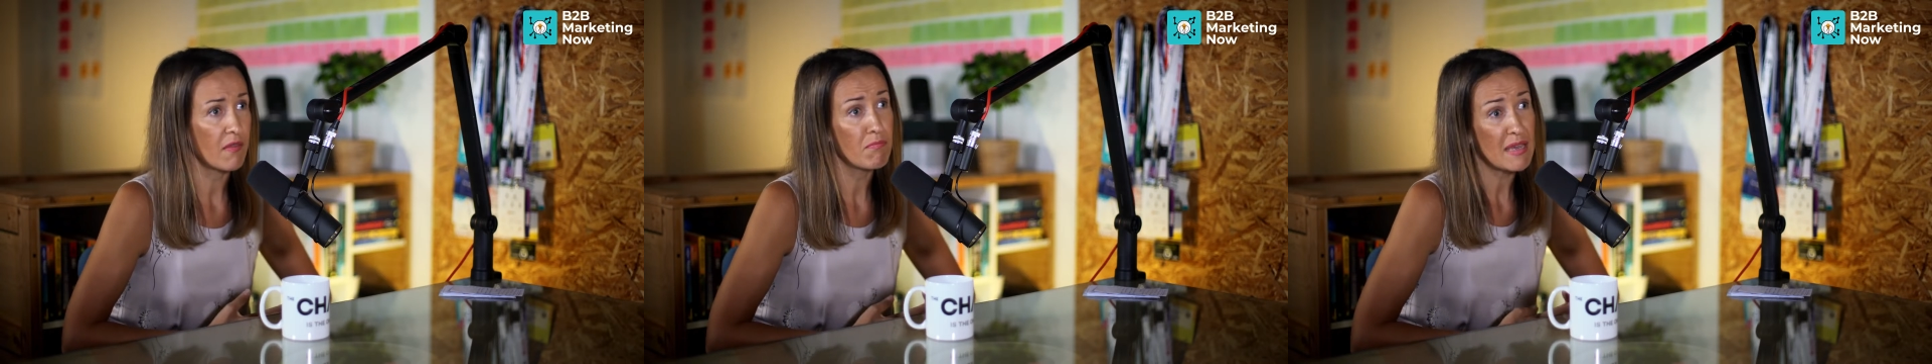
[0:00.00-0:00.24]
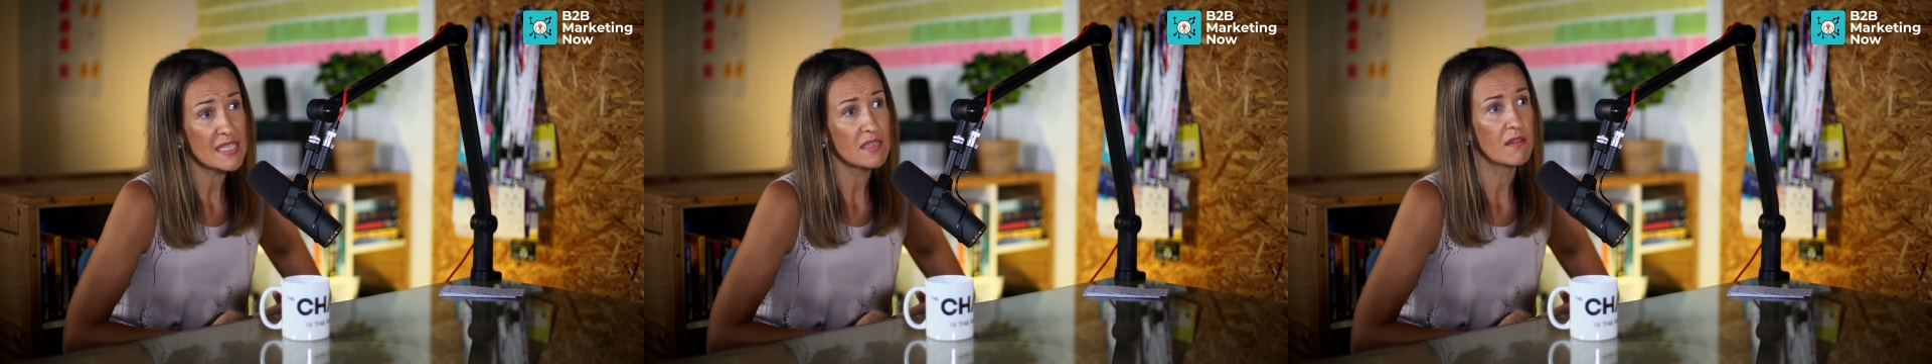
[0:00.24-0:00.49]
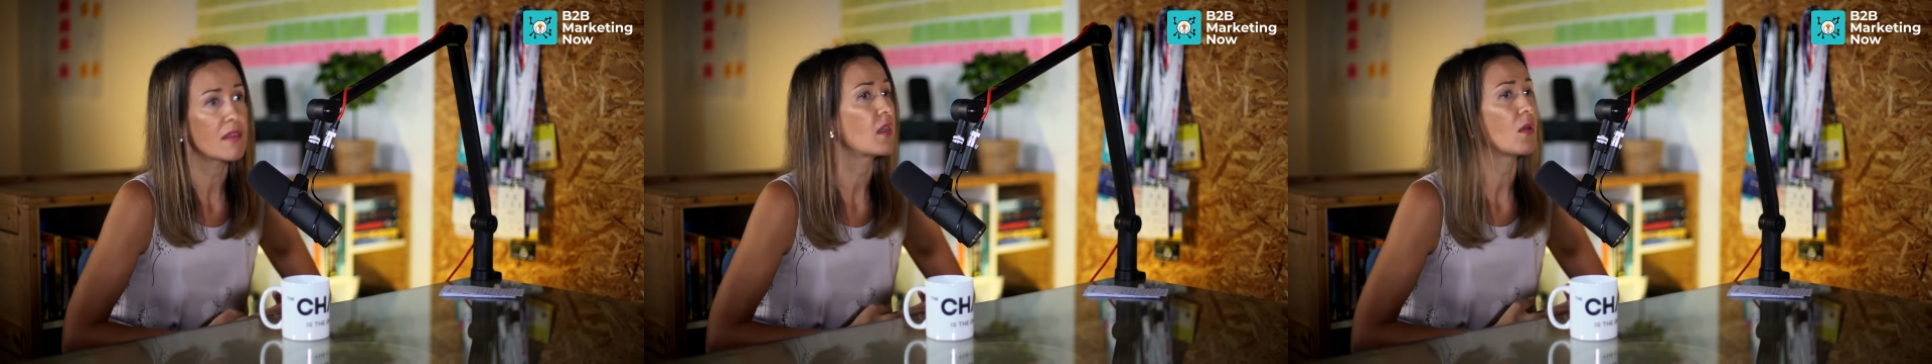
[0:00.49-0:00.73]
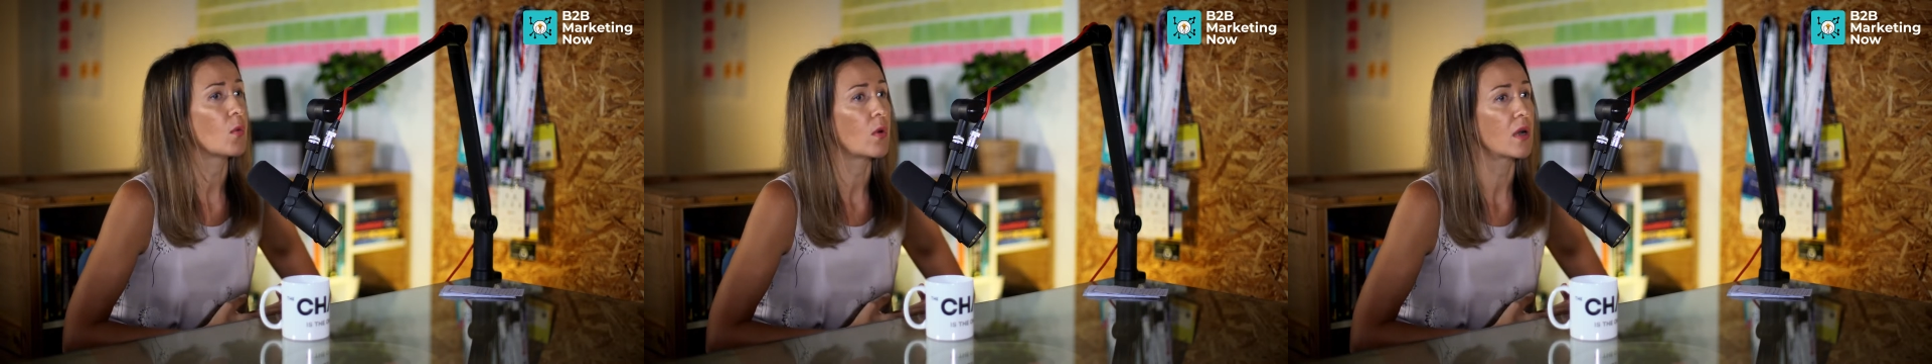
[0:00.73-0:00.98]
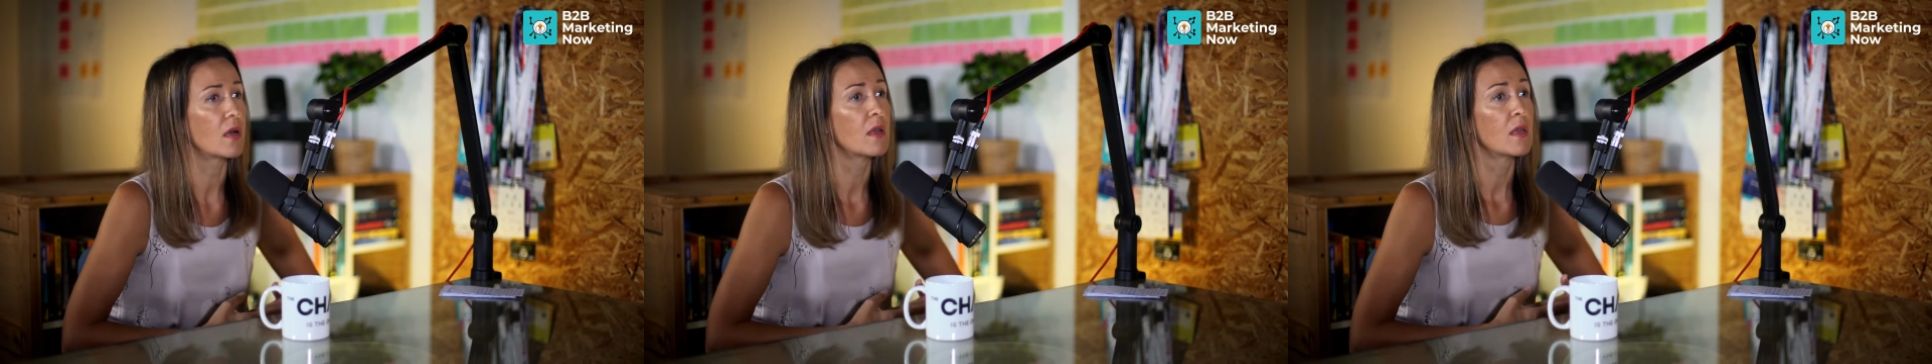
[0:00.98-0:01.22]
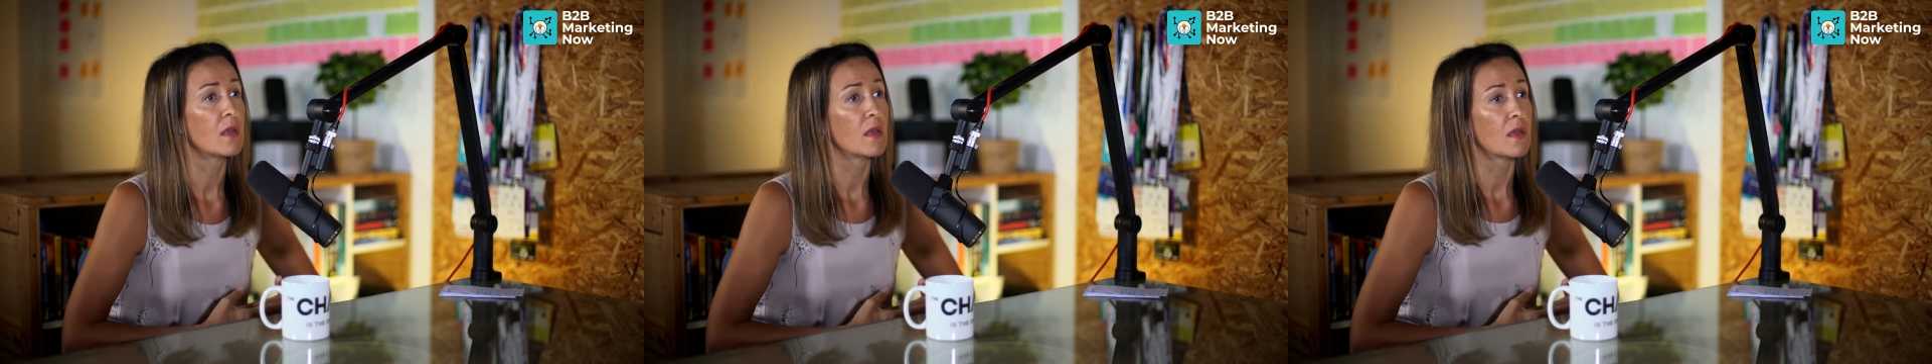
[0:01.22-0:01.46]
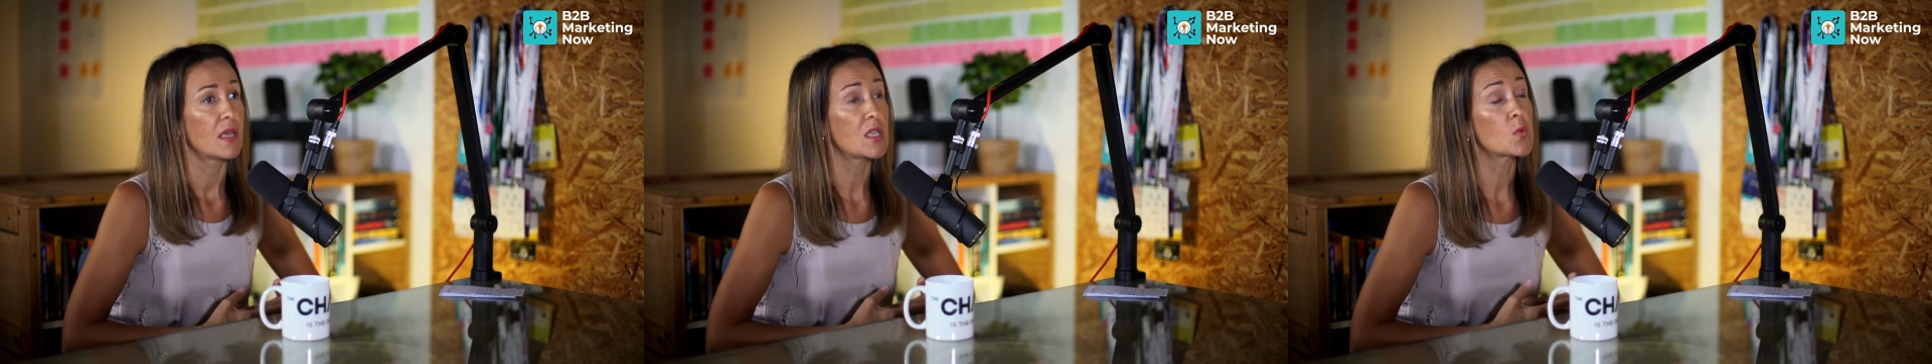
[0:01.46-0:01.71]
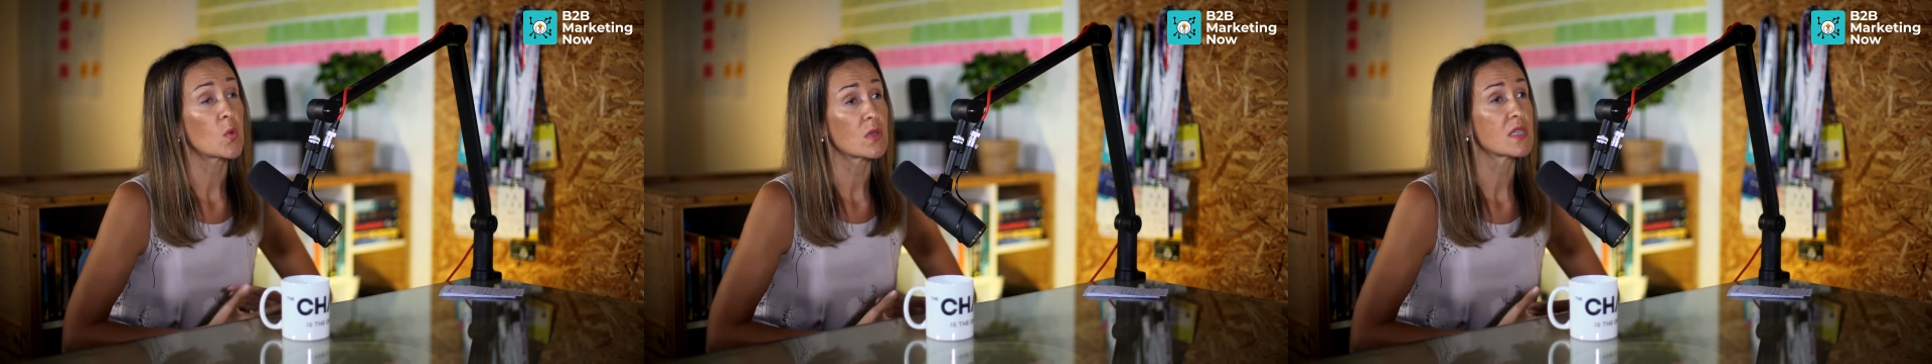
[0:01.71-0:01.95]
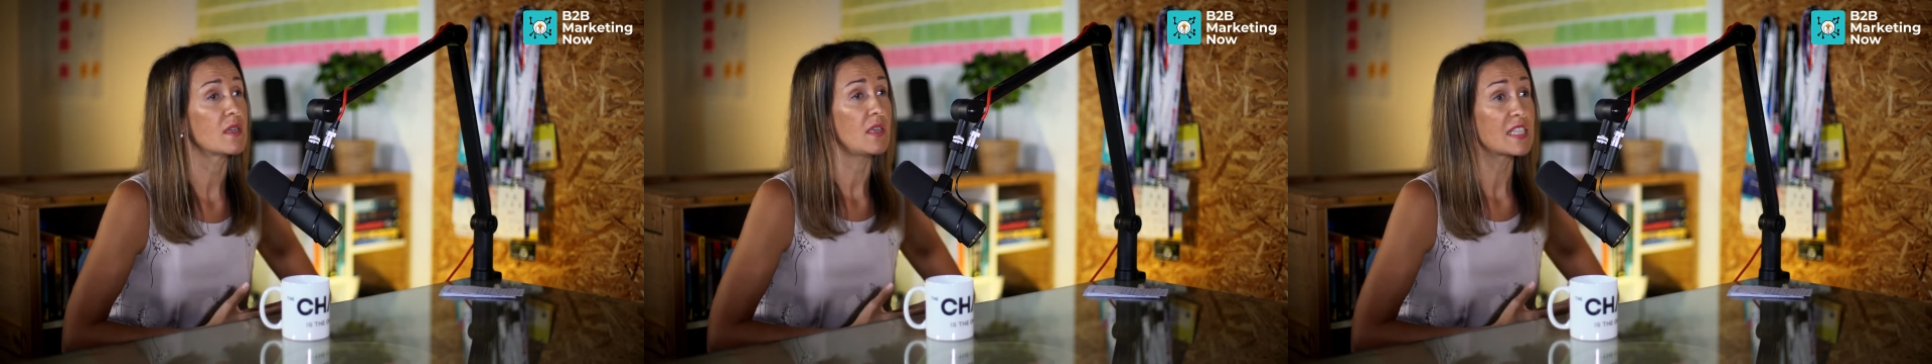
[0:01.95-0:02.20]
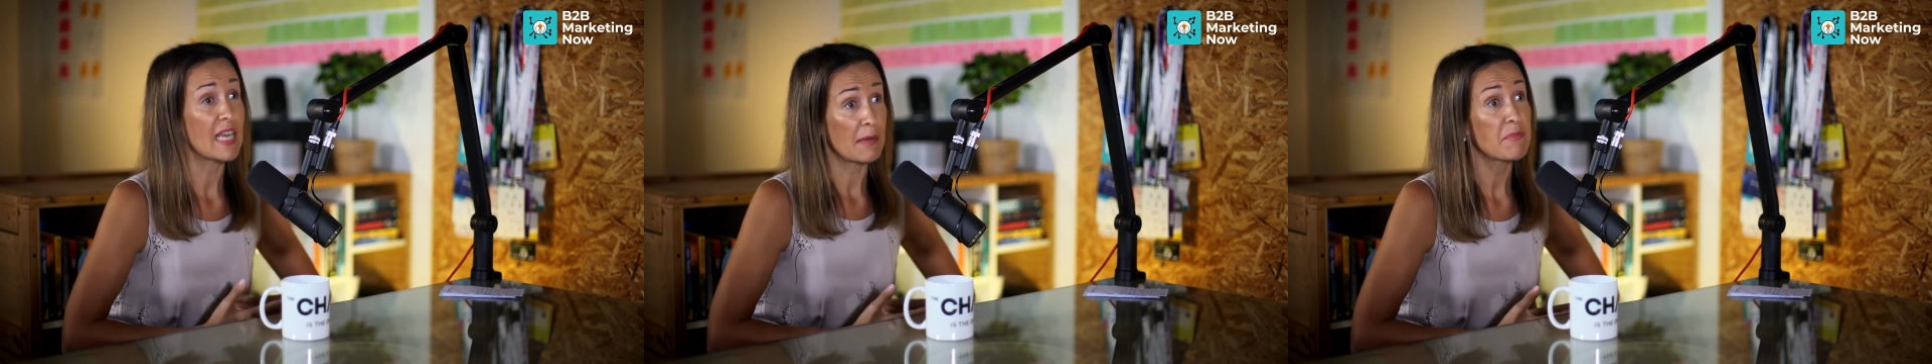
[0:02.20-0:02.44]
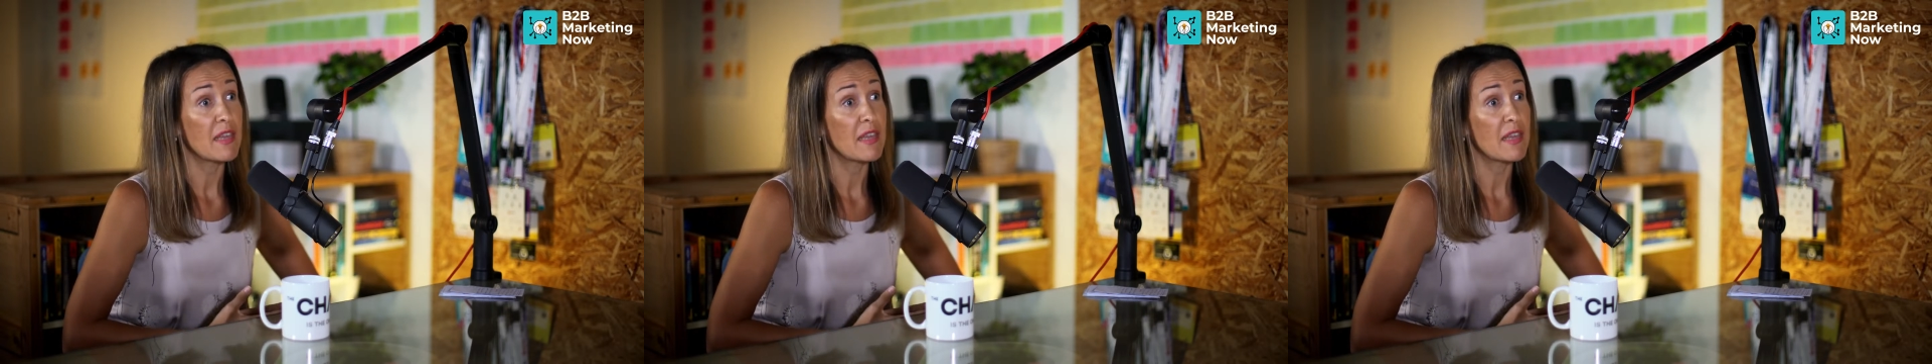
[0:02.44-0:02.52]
And basically it kept